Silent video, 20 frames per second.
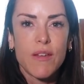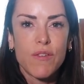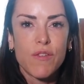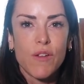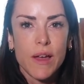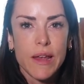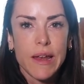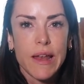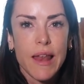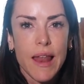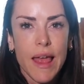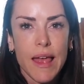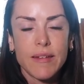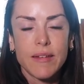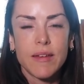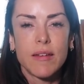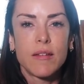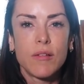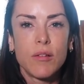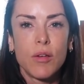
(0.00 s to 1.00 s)
if I
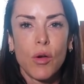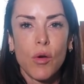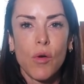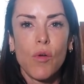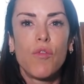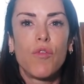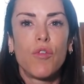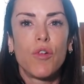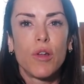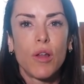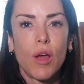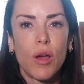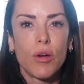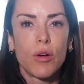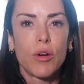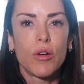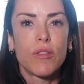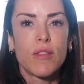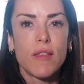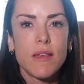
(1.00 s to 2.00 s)
let it go for
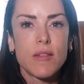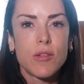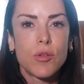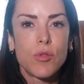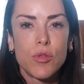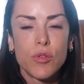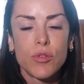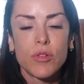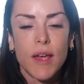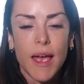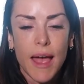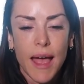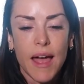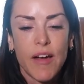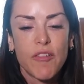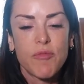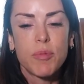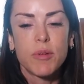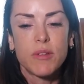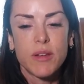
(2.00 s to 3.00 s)
longer, these could
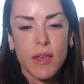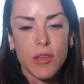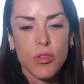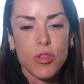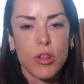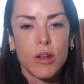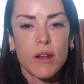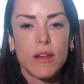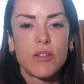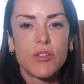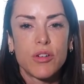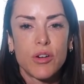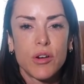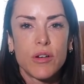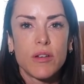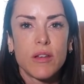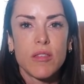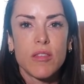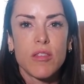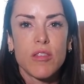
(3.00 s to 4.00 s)
have potentially
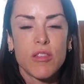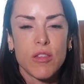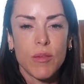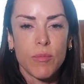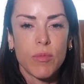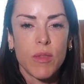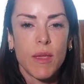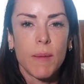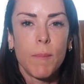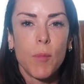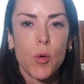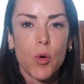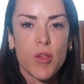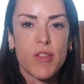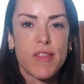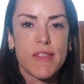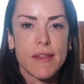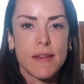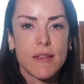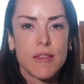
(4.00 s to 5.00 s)
turned into something more
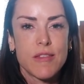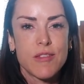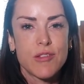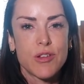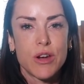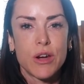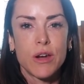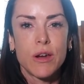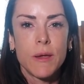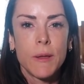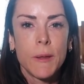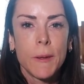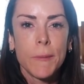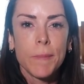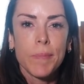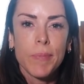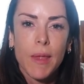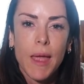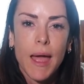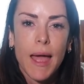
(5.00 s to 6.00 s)
sinister.
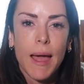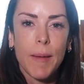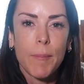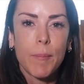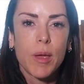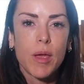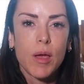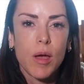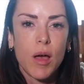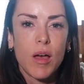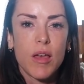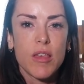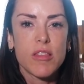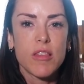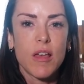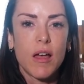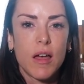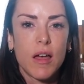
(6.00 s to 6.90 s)
And because